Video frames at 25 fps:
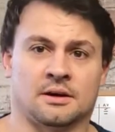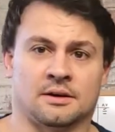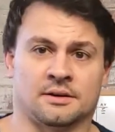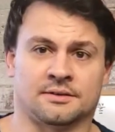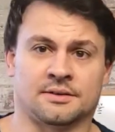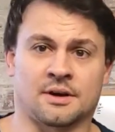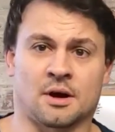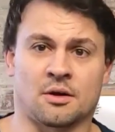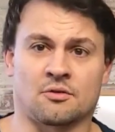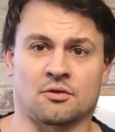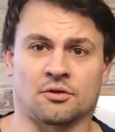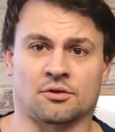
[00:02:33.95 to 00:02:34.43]

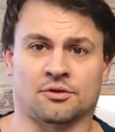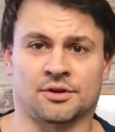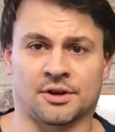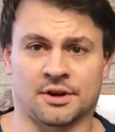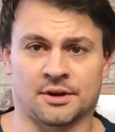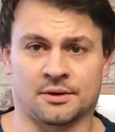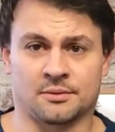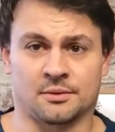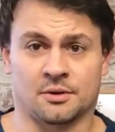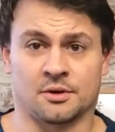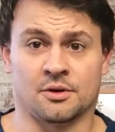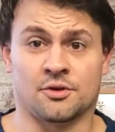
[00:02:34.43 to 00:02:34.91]
Now on
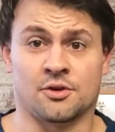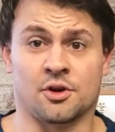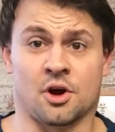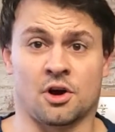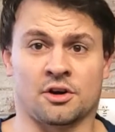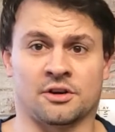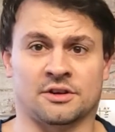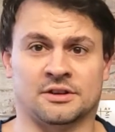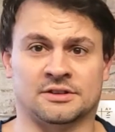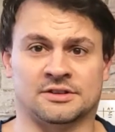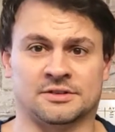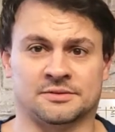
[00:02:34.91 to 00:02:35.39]
to
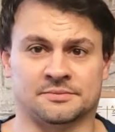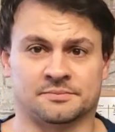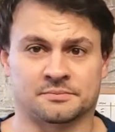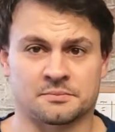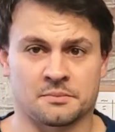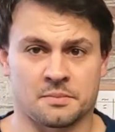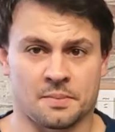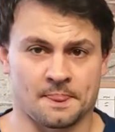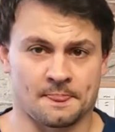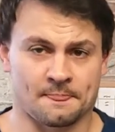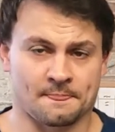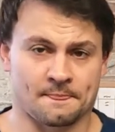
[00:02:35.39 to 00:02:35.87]
noise.
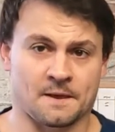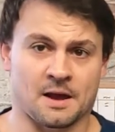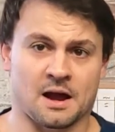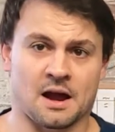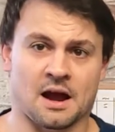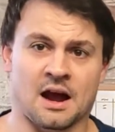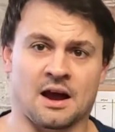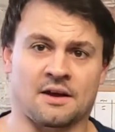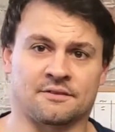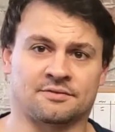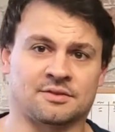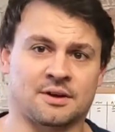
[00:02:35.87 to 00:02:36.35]

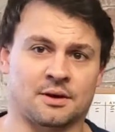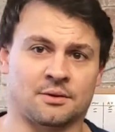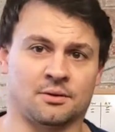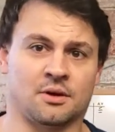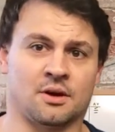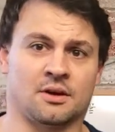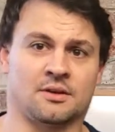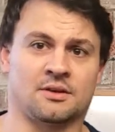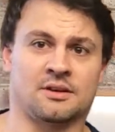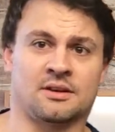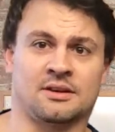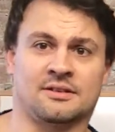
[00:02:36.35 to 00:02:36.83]
I have
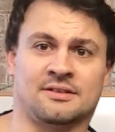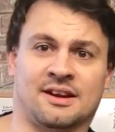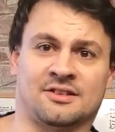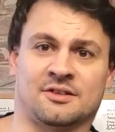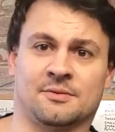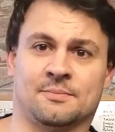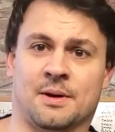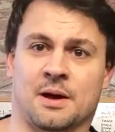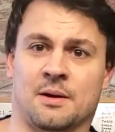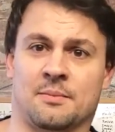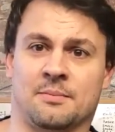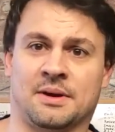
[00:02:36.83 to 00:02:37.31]
downloaded a
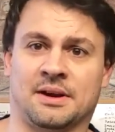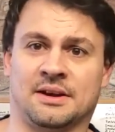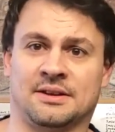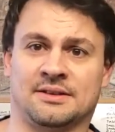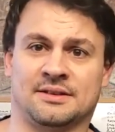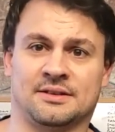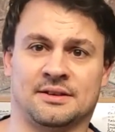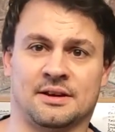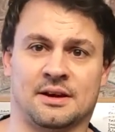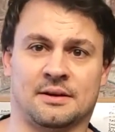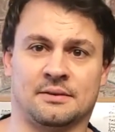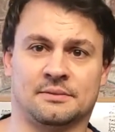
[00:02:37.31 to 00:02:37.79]
decibel
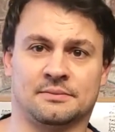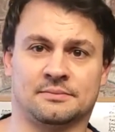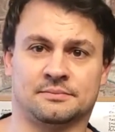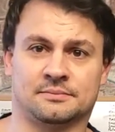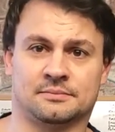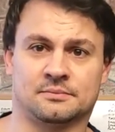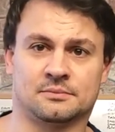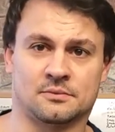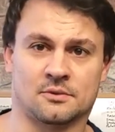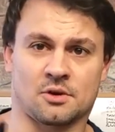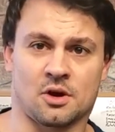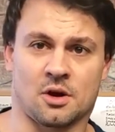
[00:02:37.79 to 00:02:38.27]
meter
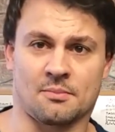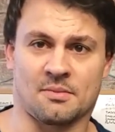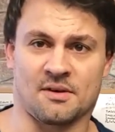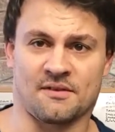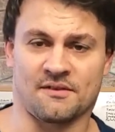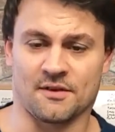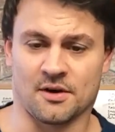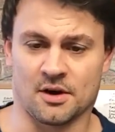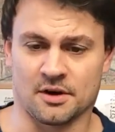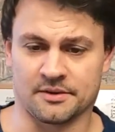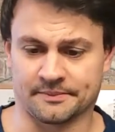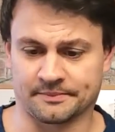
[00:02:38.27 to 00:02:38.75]
on my
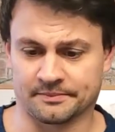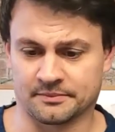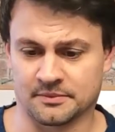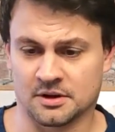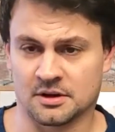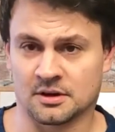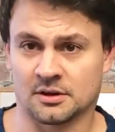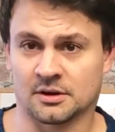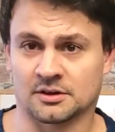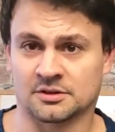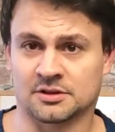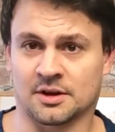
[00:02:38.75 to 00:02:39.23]
phone,
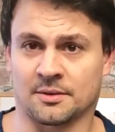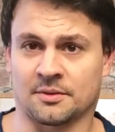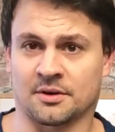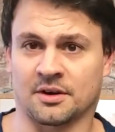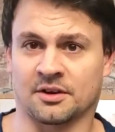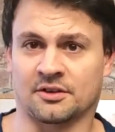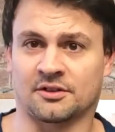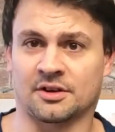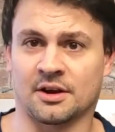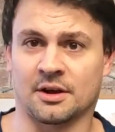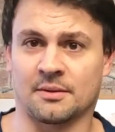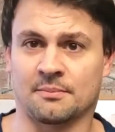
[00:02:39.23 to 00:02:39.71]
so I'm
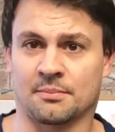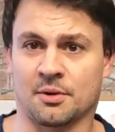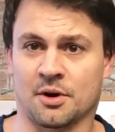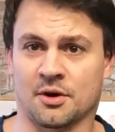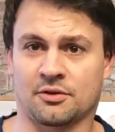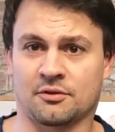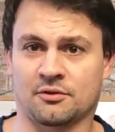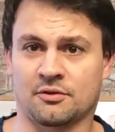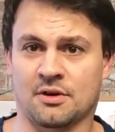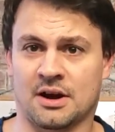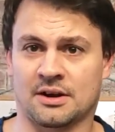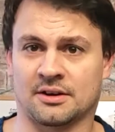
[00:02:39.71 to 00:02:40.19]
going to turn
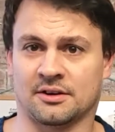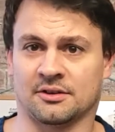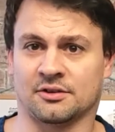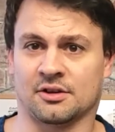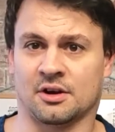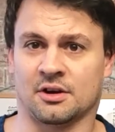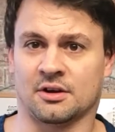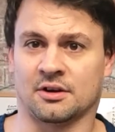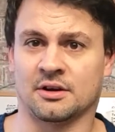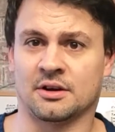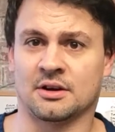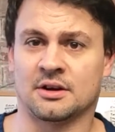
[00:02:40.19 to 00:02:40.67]
both grinders
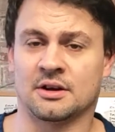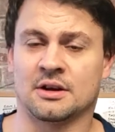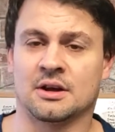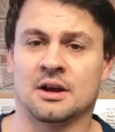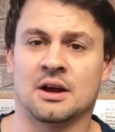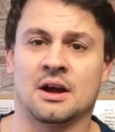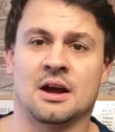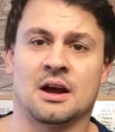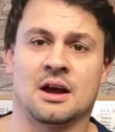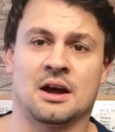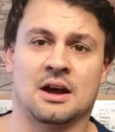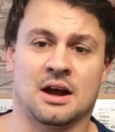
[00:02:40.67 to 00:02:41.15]
on
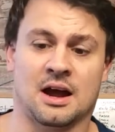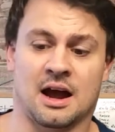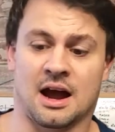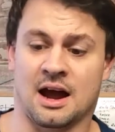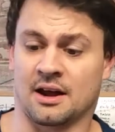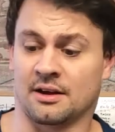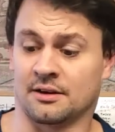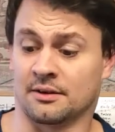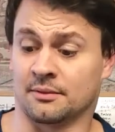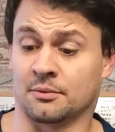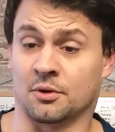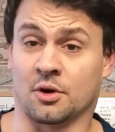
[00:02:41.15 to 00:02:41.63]

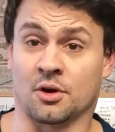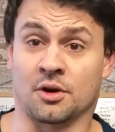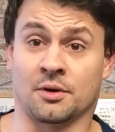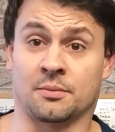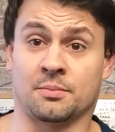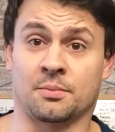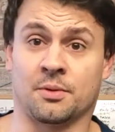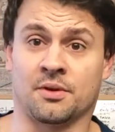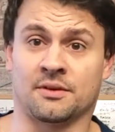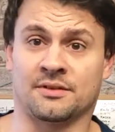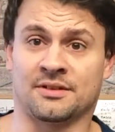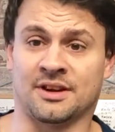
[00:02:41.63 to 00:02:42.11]
and I'm going to
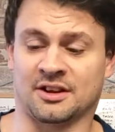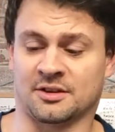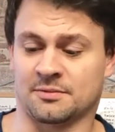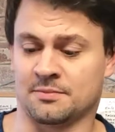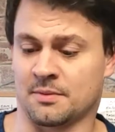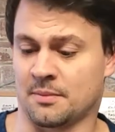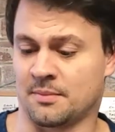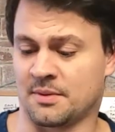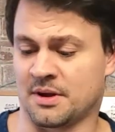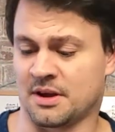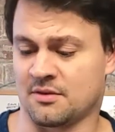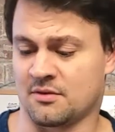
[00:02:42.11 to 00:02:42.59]
put the
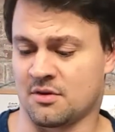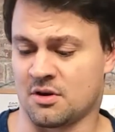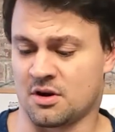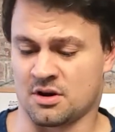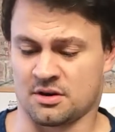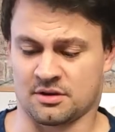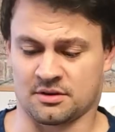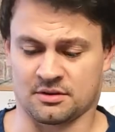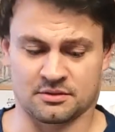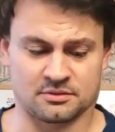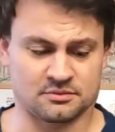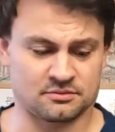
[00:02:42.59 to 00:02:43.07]
decibel meter
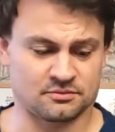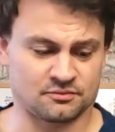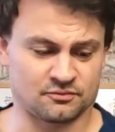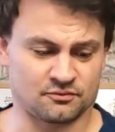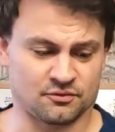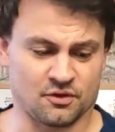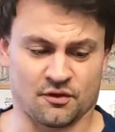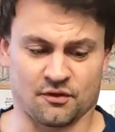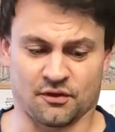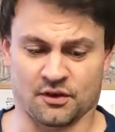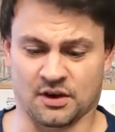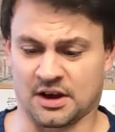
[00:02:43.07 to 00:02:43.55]
on
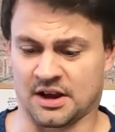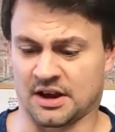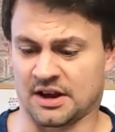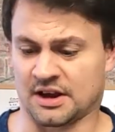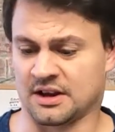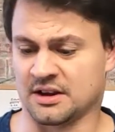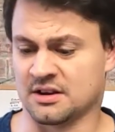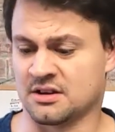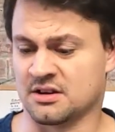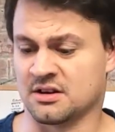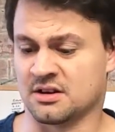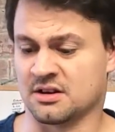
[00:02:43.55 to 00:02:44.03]

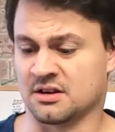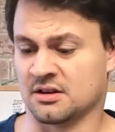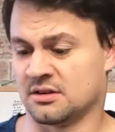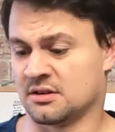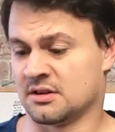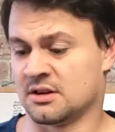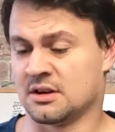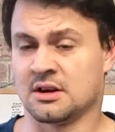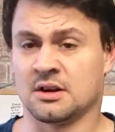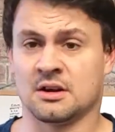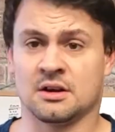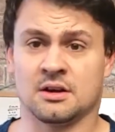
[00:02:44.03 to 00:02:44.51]
roughly
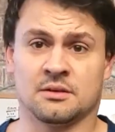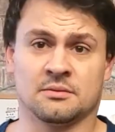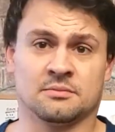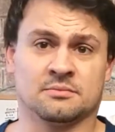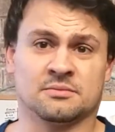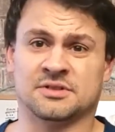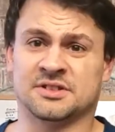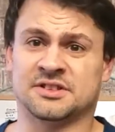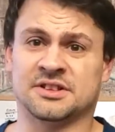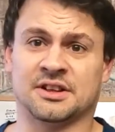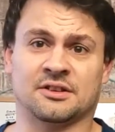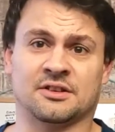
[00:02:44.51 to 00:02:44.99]

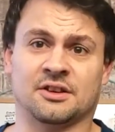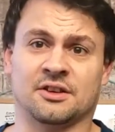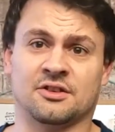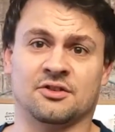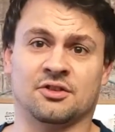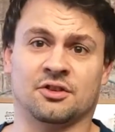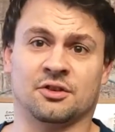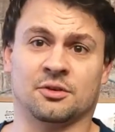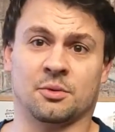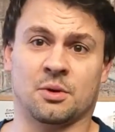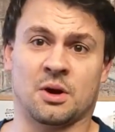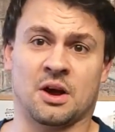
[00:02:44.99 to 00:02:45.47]
6
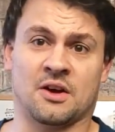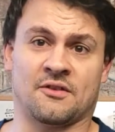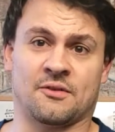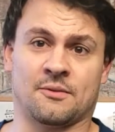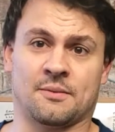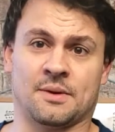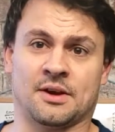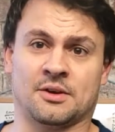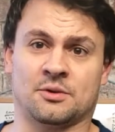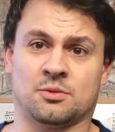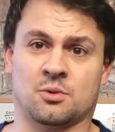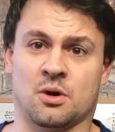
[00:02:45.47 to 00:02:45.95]
inches away
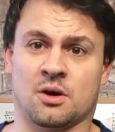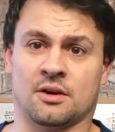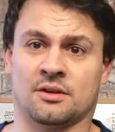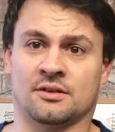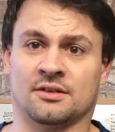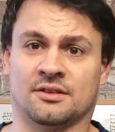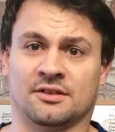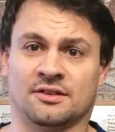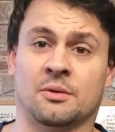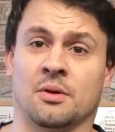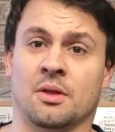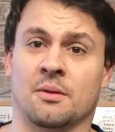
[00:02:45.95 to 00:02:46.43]
from each one
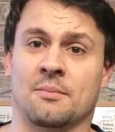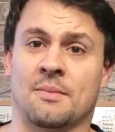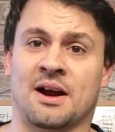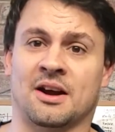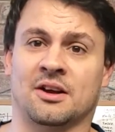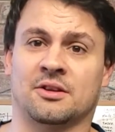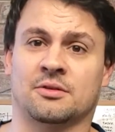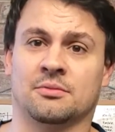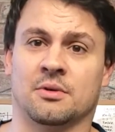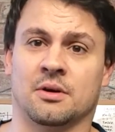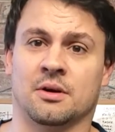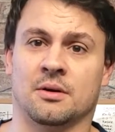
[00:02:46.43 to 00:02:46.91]
to see what the
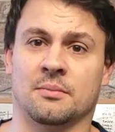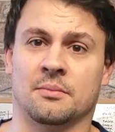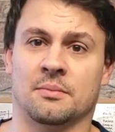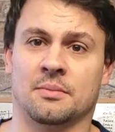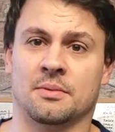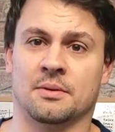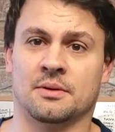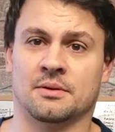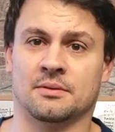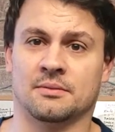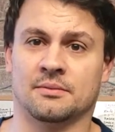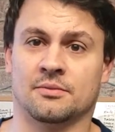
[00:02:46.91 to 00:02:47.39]

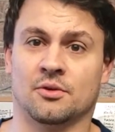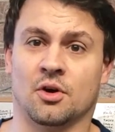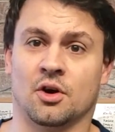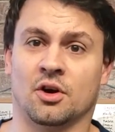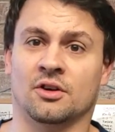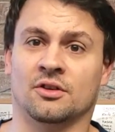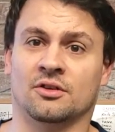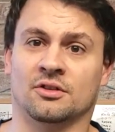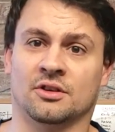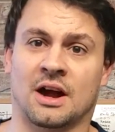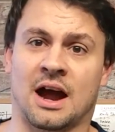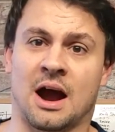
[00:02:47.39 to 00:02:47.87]
maximum
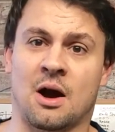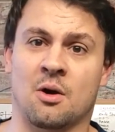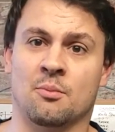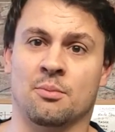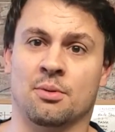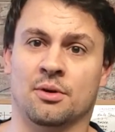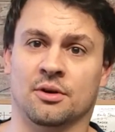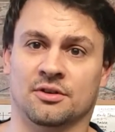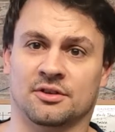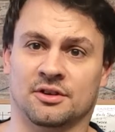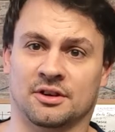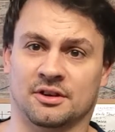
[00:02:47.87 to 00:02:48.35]
noise it
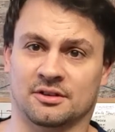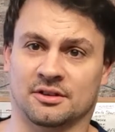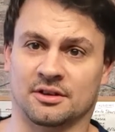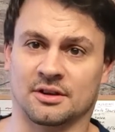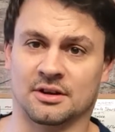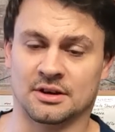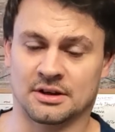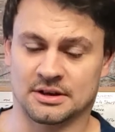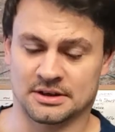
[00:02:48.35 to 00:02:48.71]
outputs is.